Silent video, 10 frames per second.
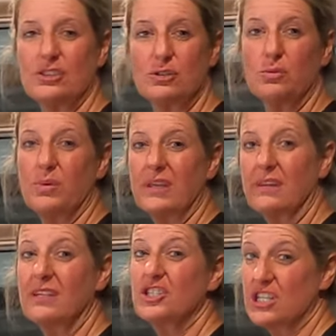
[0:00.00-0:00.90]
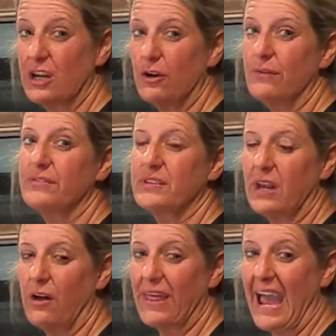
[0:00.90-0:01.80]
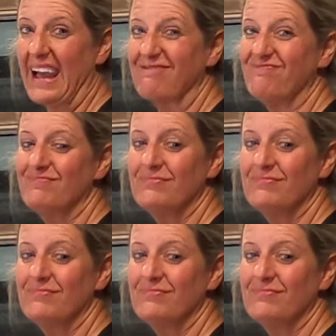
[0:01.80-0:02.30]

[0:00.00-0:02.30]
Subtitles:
to do with shelves and all that.